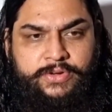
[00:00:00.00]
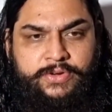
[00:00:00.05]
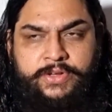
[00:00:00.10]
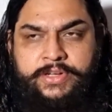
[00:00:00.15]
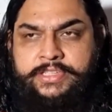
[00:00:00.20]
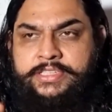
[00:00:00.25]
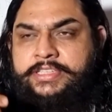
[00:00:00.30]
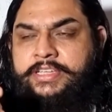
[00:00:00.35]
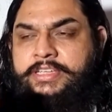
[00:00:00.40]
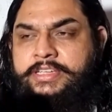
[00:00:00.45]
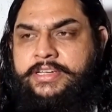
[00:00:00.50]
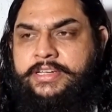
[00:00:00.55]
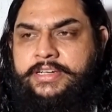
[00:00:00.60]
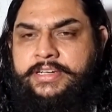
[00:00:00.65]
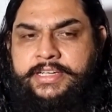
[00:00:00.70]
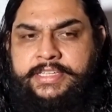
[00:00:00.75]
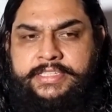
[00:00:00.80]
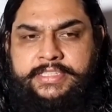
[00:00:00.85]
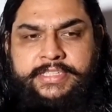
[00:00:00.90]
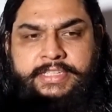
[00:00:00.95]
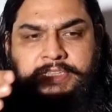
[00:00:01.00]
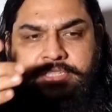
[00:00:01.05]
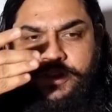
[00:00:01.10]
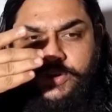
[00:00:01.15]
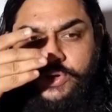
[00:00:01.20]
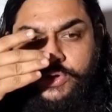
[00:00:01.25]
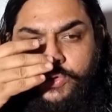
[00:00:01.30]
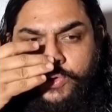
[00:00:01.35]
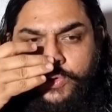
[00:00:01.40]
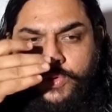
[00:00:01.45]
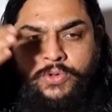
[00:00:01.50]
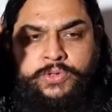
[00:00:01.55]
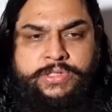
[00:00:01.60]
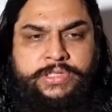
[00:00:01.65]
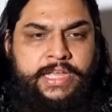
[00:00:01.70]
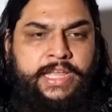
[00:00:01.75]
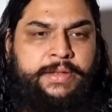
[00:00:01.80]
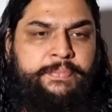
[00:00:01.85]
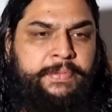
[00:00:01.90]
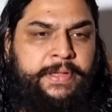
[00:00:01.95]
For a certain distance, your nose
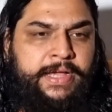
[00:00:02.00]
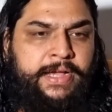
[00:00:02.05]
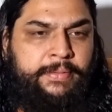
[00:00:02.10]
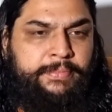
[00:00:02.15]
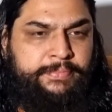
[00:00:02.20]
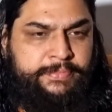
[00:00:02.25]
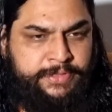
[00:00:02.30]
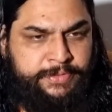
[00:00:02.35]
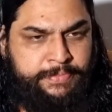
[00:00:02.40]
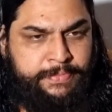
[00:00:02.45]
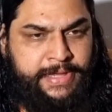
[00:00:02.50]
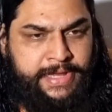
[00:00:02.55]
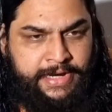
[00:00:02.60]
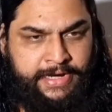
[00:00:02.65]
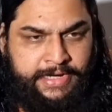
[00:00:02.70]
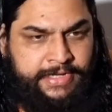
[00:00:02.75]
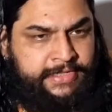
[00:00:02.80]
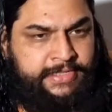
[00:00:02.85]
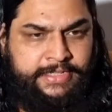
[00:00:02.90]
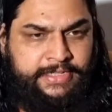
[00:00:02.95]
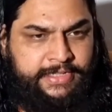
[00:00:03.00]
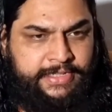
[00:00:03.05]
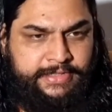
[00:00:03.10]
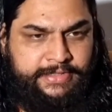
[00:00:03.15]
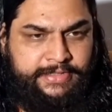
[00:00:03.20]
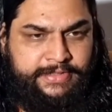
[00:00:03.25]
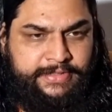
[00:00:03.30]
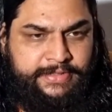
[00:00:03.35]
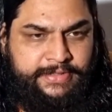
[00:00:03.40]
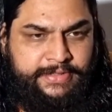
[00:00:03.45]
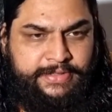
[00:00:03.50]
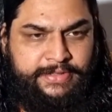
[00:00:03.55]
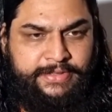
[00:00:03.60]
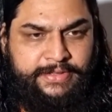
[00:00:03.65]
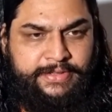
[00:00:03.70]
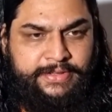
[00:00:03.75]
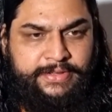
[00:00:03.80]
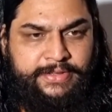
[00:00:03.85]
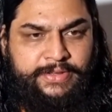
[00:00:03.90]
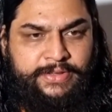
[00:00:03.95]
can pick up smell, isn't it?
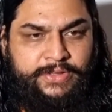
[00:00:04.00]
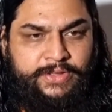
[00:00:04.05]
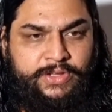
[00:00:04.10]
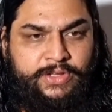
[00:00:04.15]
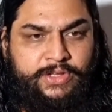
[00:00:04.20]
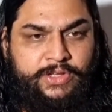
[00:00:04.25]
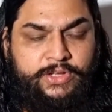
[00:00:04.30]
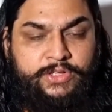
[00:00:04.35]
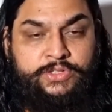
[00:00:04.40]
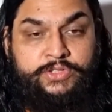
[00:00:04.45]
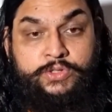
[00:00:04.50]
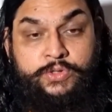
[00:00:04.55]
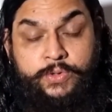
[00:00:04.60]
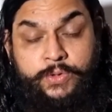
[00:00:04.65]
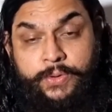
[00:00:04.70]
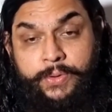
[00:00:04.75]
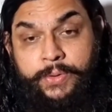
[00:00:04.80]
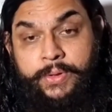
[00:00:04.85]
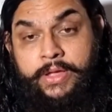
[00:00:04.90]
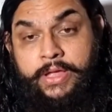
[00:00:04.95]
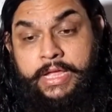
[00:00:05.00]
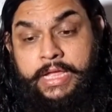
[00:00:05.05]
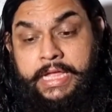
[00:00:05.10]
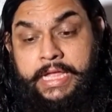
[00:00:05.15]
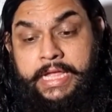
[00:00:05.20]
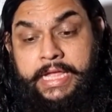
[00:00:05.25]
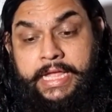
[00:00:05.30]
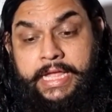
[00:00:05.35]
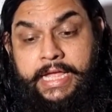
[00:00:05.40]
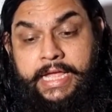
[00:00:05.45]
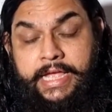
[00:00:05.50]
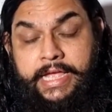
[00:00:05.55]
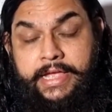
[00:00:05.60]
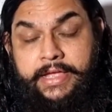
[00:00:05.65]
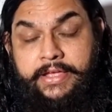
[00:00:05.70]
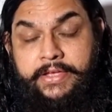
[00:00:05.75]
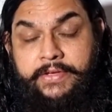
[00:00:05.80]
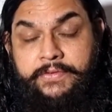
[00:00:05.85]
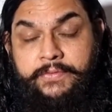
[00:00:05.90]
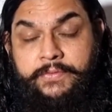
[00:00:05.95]
So,
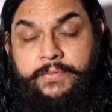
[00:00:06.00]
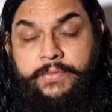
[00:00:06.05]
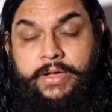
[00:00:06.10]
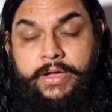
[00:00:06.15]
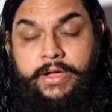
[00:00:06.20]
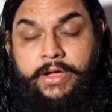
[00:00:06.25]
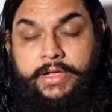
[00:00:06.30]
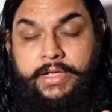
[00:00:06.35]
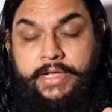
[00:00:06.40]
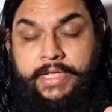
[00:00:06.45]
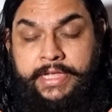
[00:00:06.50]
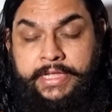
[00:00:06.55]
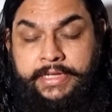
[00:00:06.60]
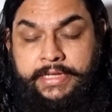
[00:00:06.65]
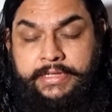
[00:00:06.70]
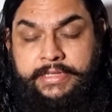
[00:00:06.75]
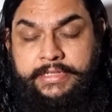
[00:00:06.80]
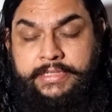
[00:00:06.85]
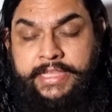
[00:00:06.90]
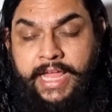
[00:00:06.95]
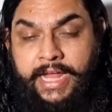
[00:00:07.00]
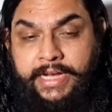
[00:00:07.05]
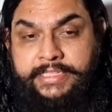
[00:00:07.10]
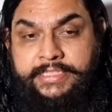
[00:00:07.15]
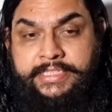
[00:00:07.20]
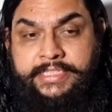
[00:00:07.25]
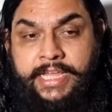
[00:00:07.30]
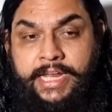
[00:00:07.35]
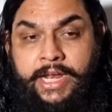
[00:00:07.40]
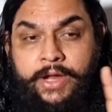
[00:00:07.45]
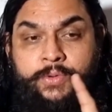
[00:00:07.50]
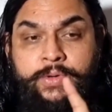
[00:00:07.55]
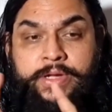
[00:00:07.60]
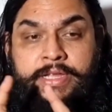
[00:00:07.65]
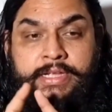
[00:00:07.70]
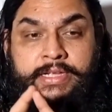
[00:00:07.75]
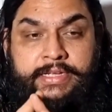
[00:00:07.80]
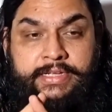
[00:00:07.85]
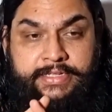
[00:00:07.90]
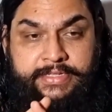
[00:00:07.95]
in that
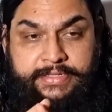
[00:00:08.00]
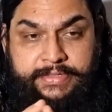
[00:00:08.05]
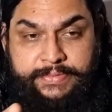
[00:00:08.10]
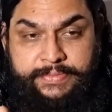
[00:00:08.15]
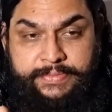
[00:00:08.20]
surrounding,